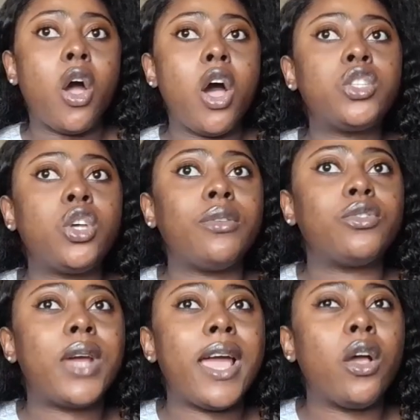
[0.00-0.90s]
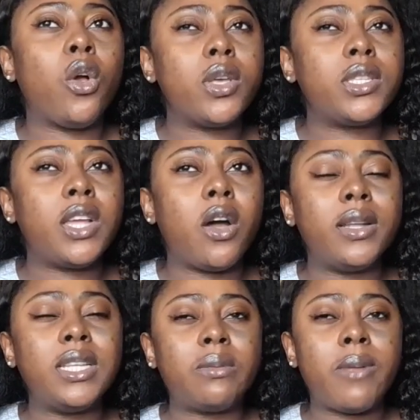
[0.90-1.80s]
Also try and consider
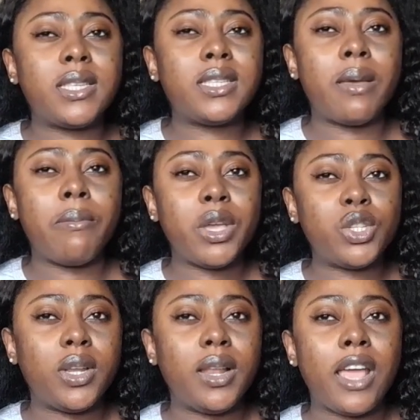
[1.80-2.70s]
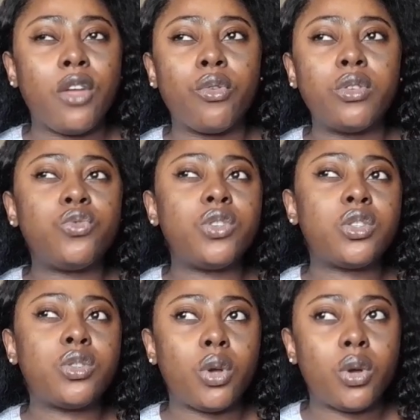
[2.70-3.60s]
all these places I'm mentioning, like grocery
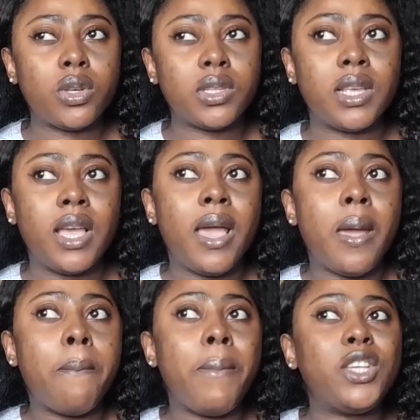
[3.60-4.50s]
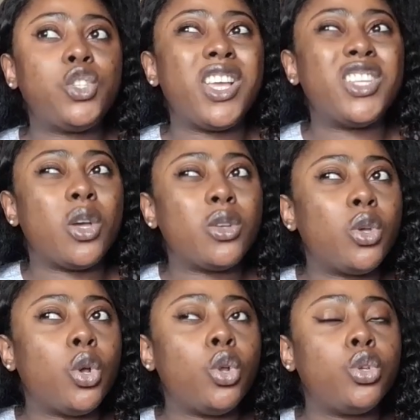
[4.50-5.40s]
stores. Make sure it's
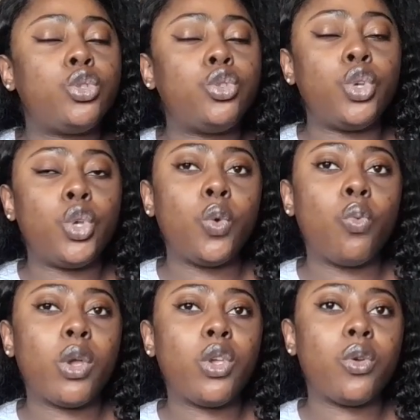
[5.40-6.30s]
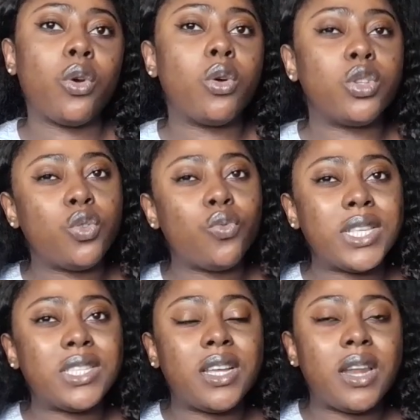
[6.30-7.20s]
also close to you when you're also
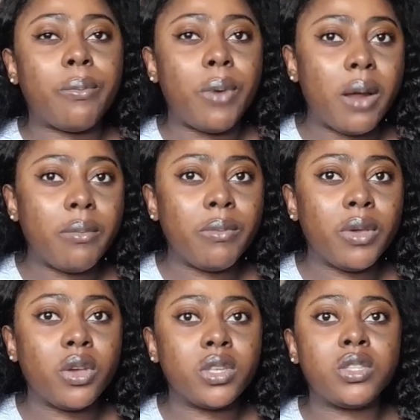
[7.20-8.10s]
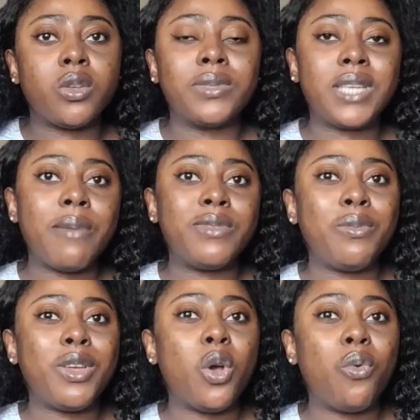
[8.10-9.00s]
renting an apartment, because sometimes
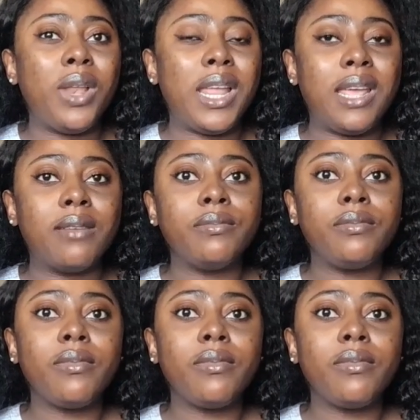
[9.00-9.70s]
you may not really